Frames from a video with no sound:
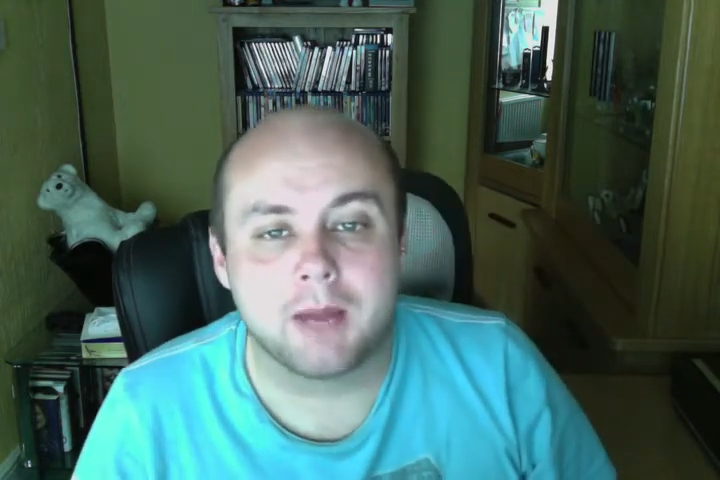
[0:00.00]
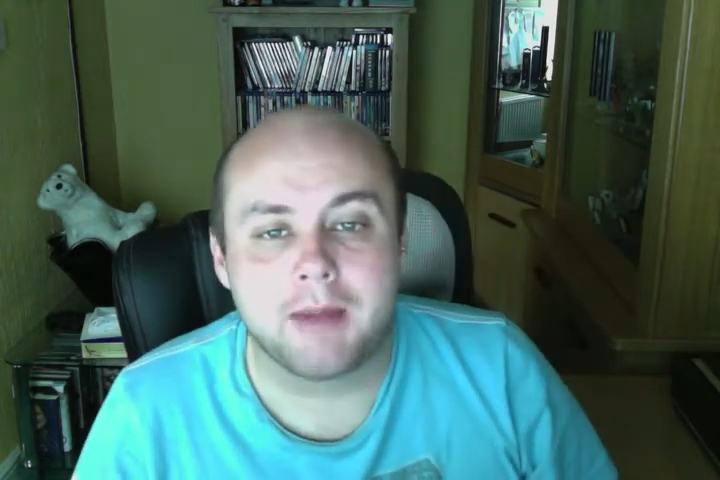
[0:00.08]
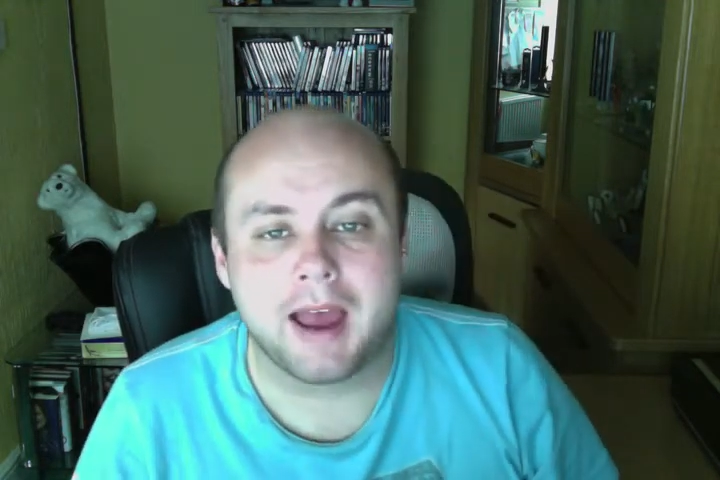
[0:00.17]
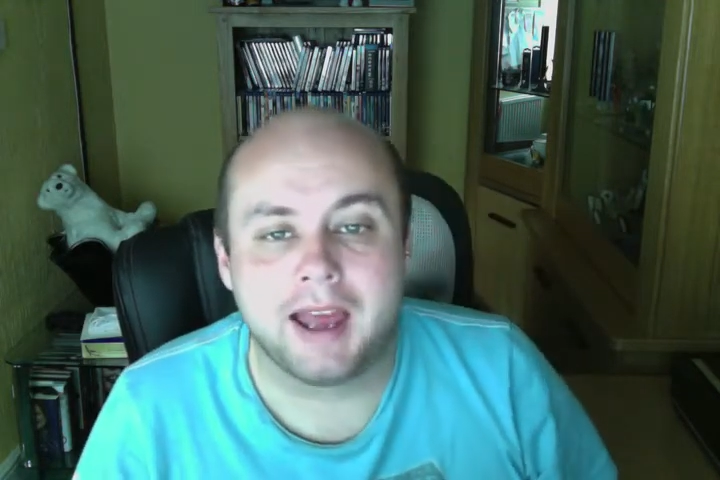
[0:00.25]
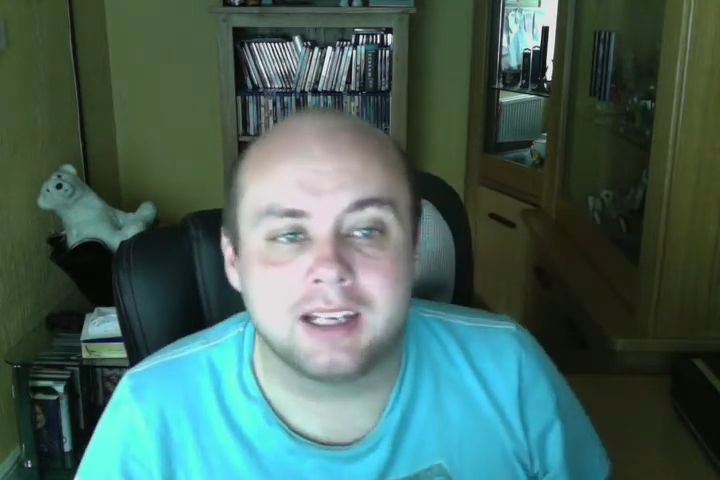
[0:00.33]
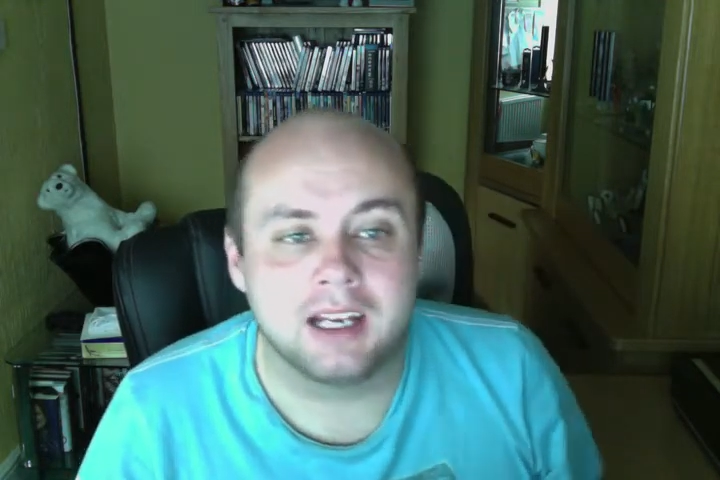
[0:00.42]

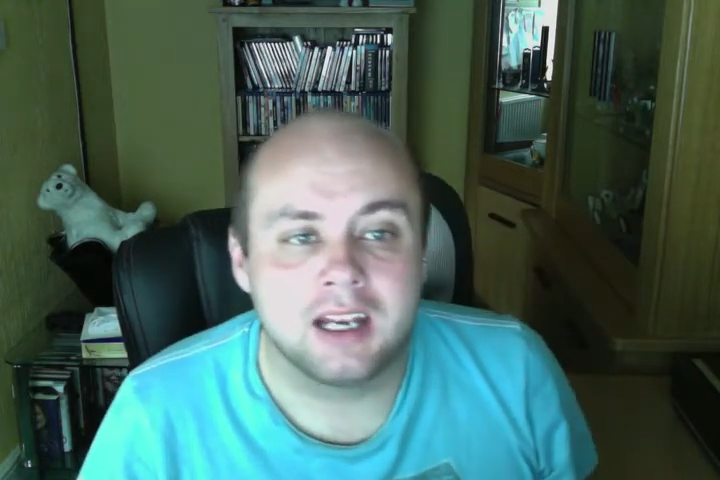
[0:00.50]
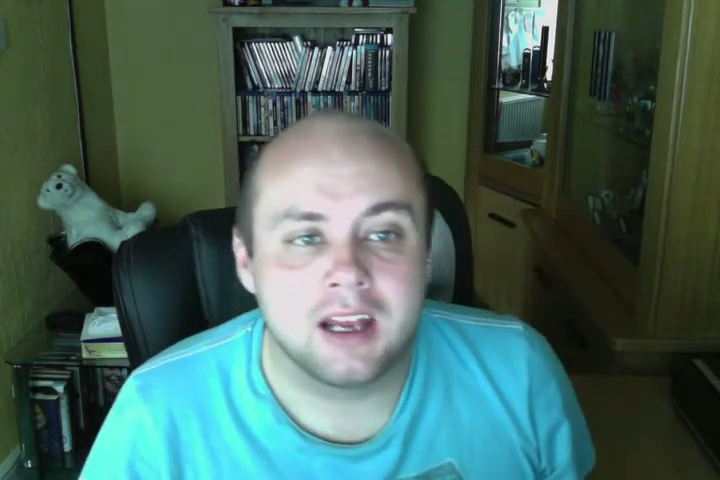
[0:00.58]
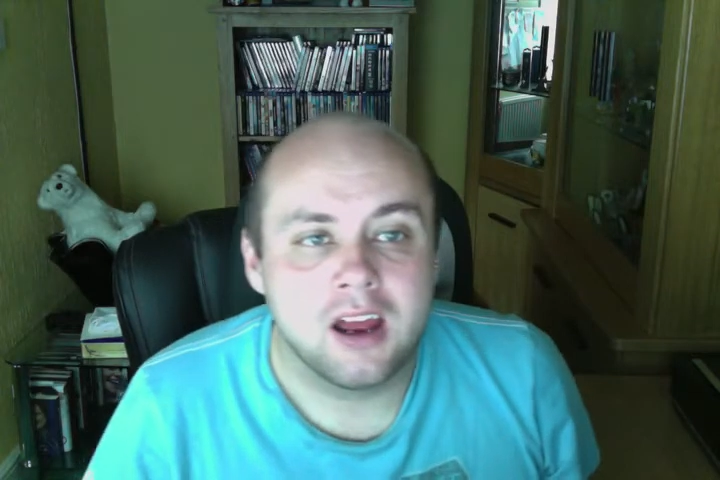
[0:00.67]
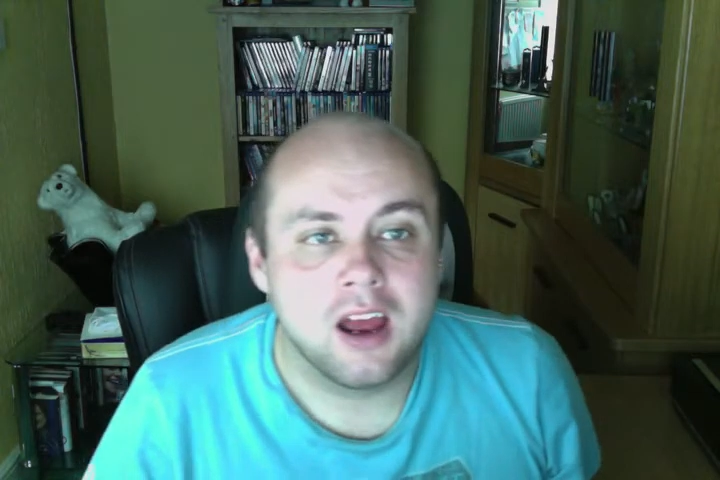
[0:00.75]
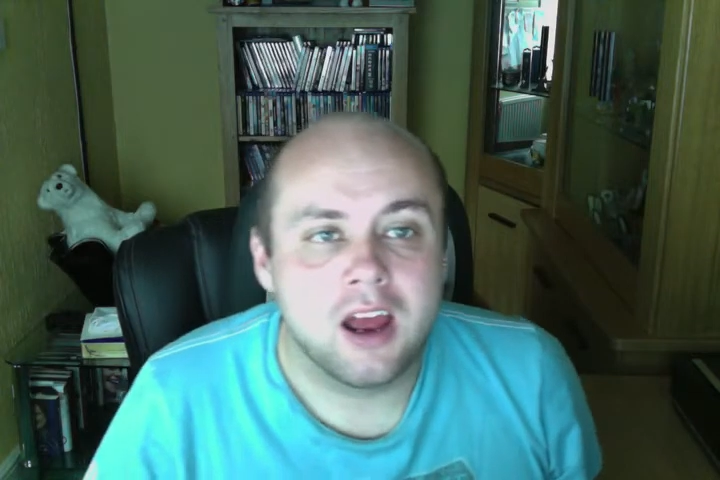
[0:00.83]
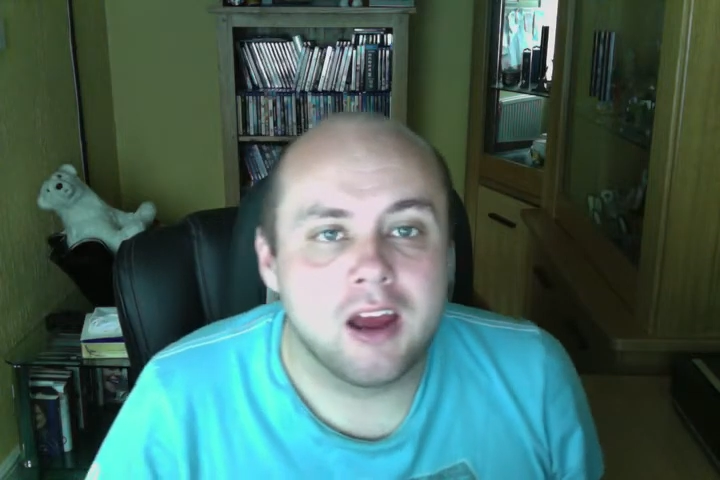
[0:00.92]

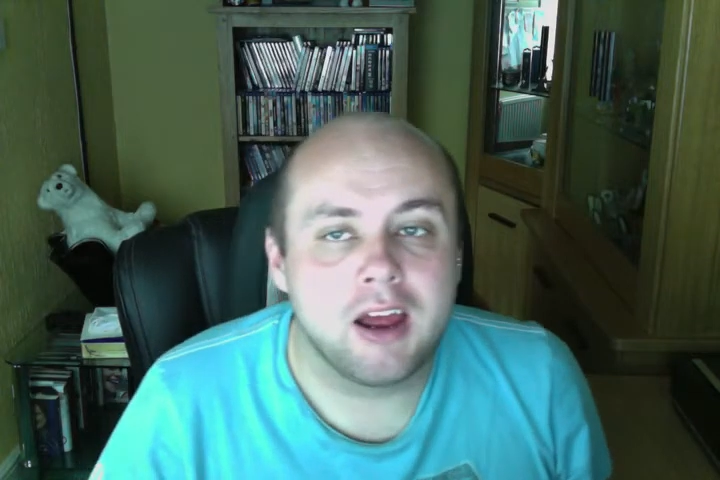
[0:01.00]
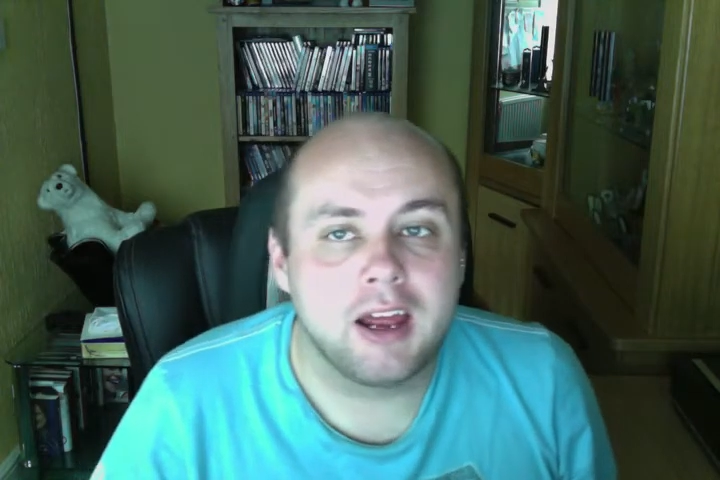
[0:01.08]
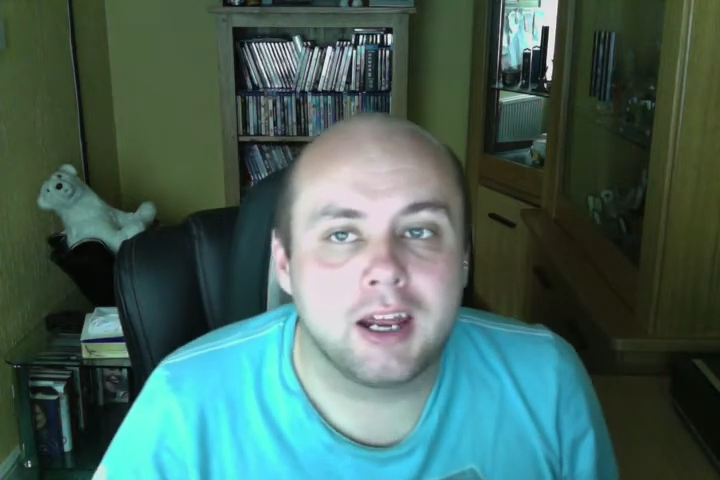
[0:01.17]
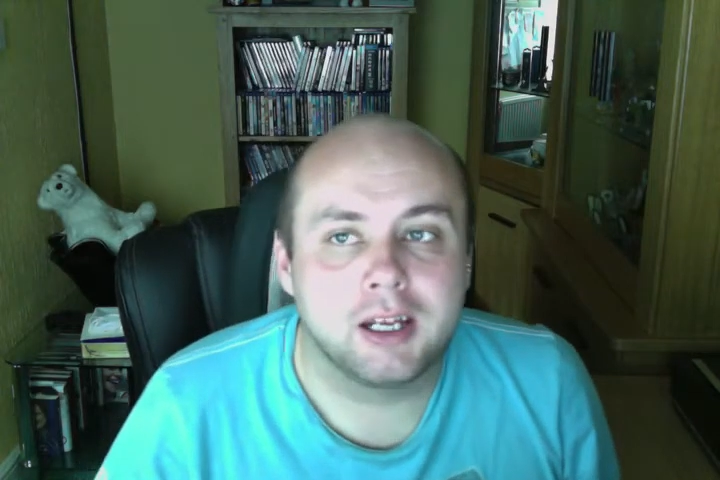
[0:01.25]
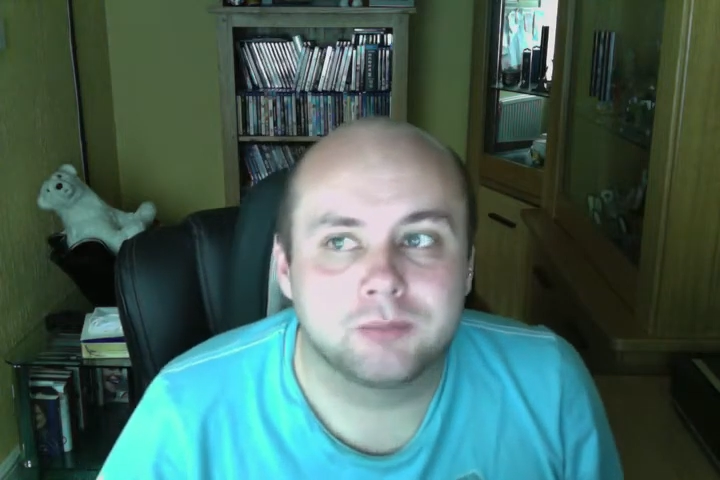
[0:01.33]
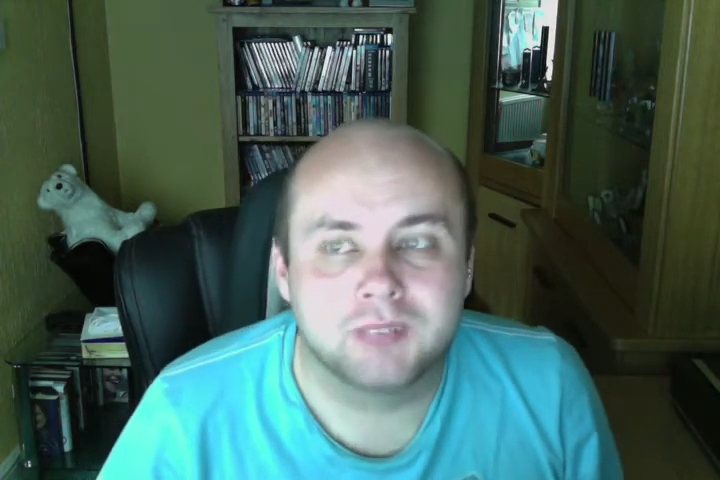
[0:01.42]

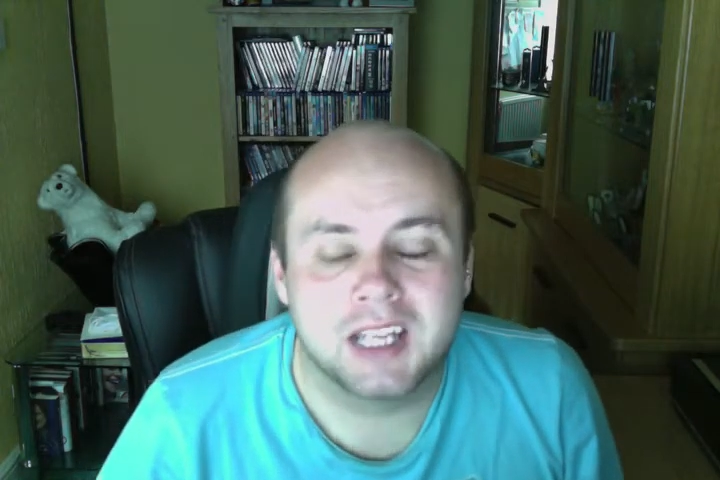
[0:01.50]
It's